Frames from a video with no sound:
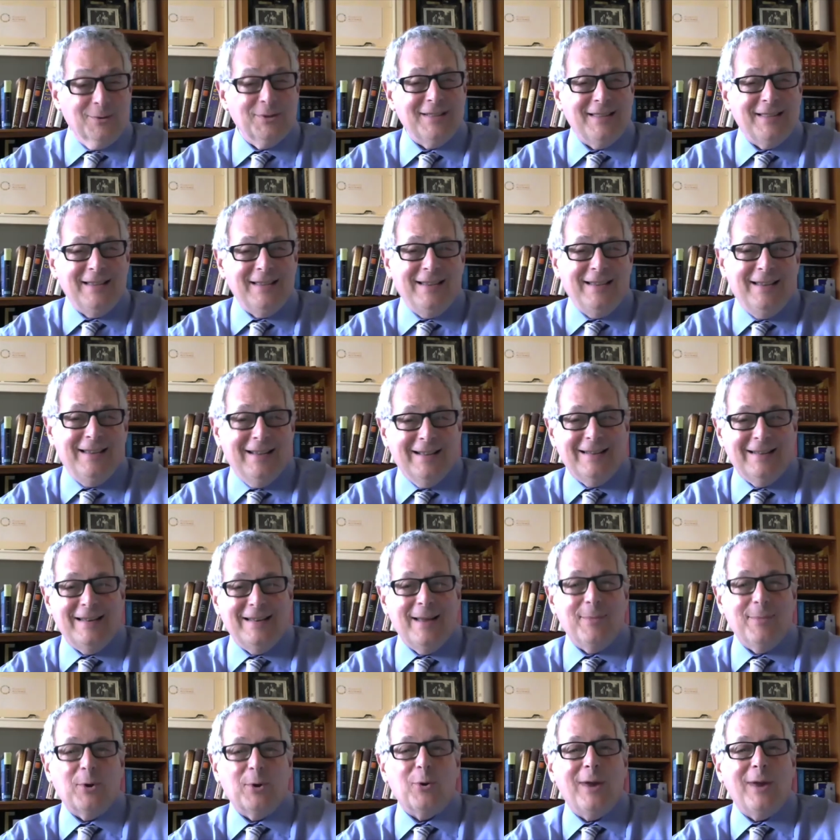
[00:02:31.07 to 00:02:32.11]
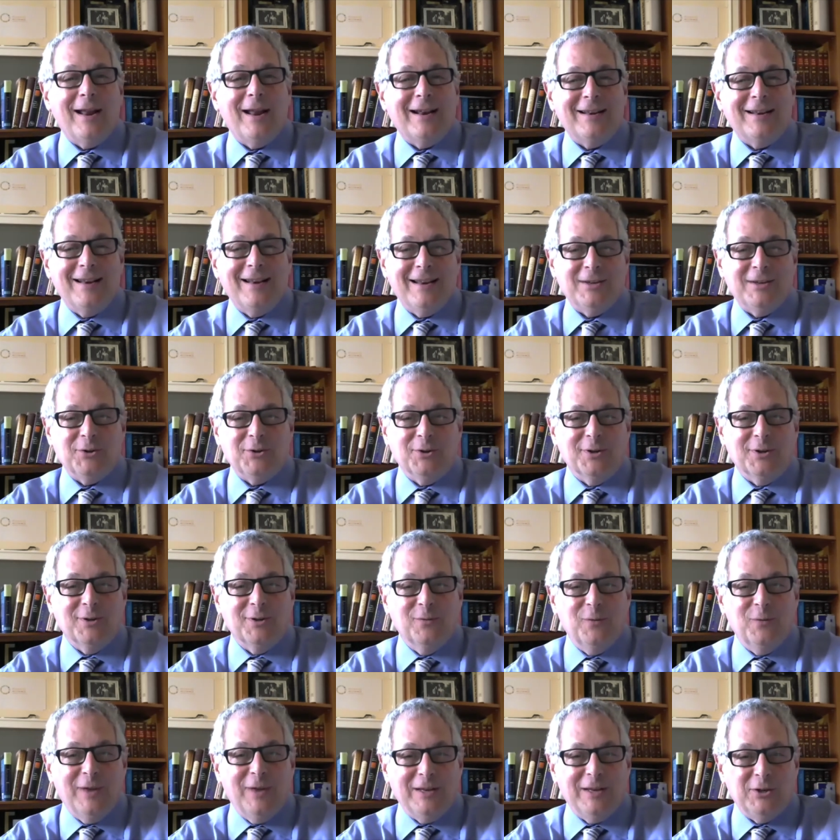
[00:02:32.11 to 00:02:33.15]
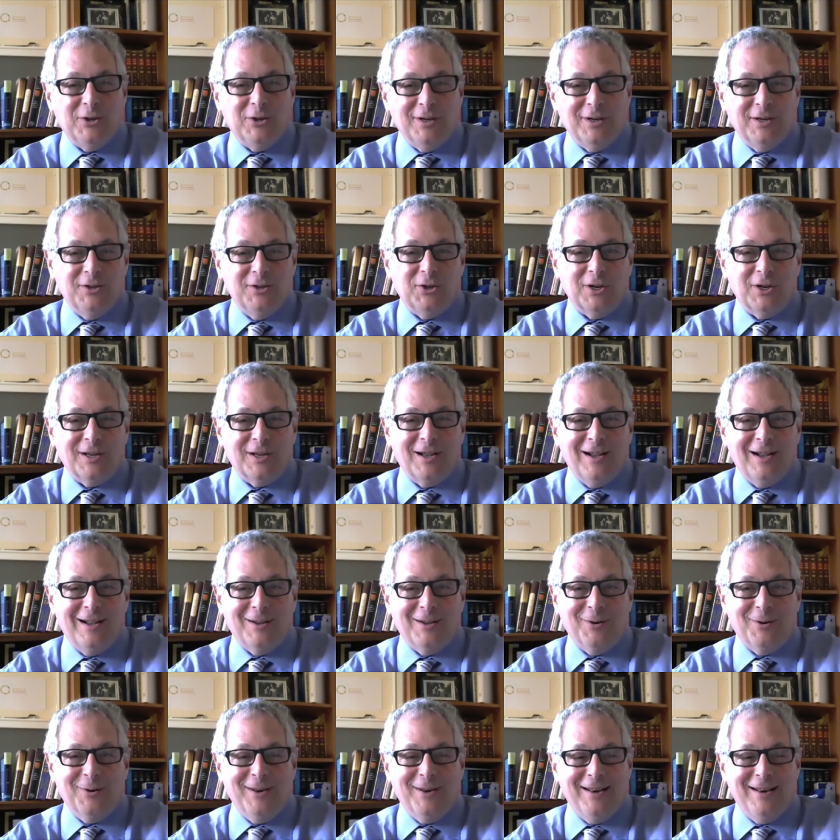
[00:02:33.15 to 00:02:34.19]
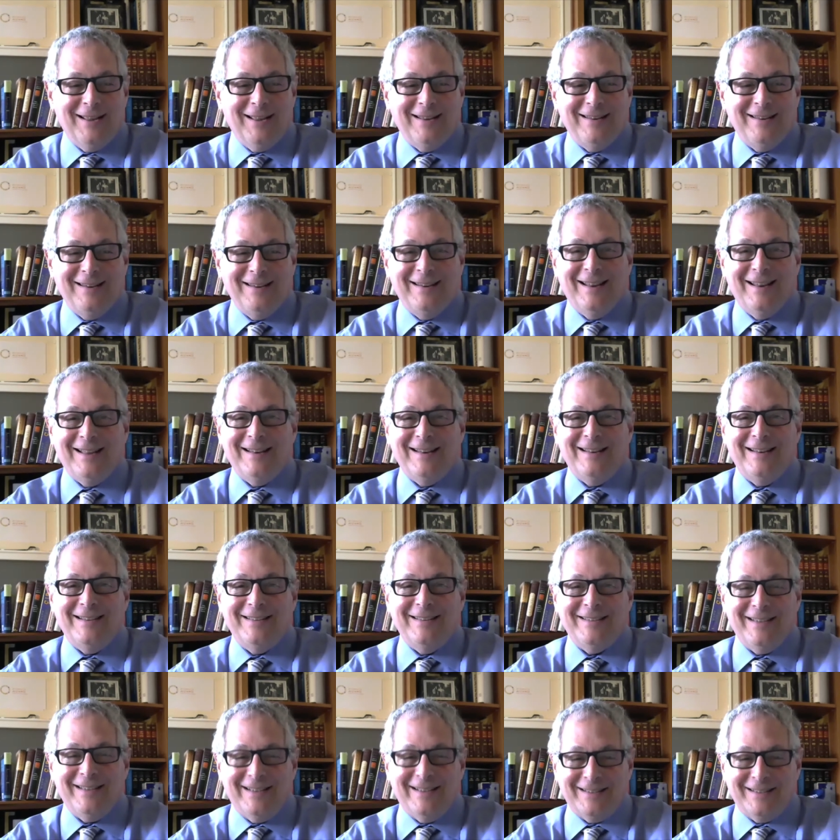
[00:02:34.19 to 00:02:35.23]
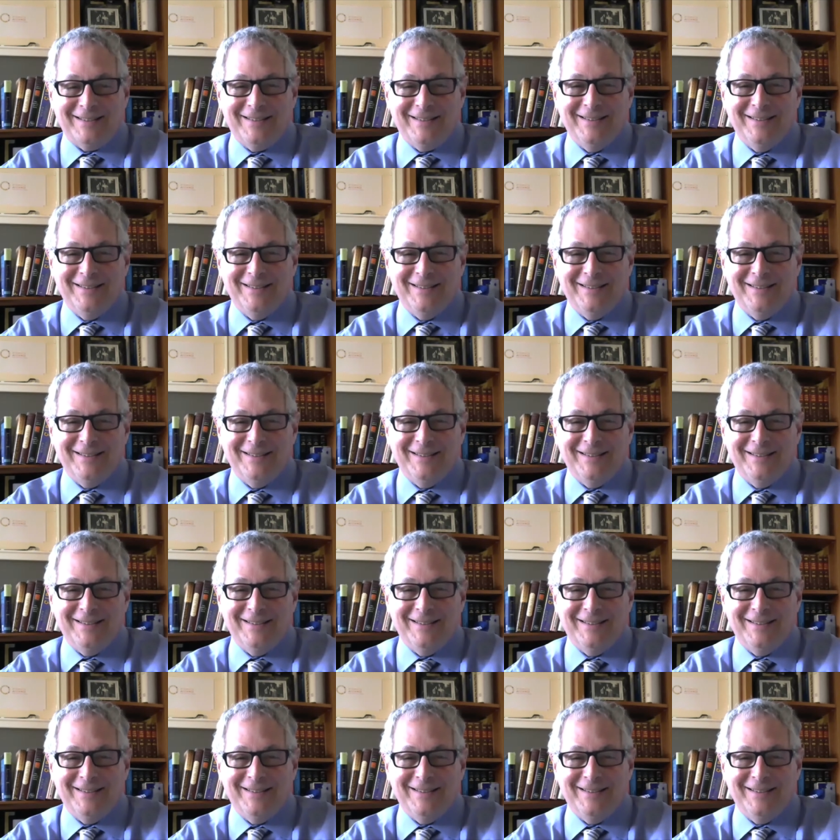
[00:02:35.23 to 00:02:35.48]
the Democratic National Convention in Chicago in 1996.